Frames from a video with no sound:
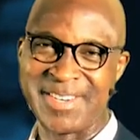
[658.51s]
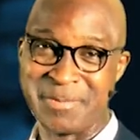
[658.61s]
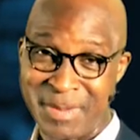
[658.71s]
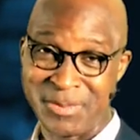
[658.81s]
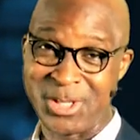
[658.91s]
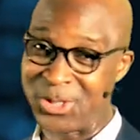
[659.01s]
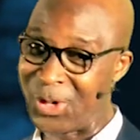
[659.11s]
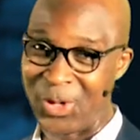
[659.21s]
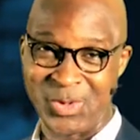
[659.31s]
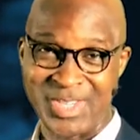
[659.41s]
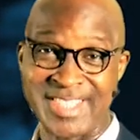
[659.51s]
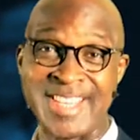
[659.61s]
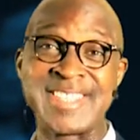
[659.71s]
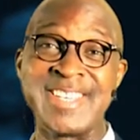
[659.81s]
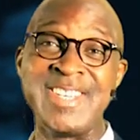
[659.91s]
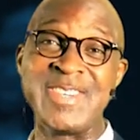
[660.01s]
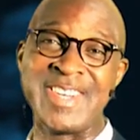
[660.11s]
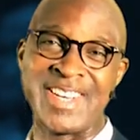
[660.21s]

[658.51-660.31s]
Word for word: Remember this always, it's a new day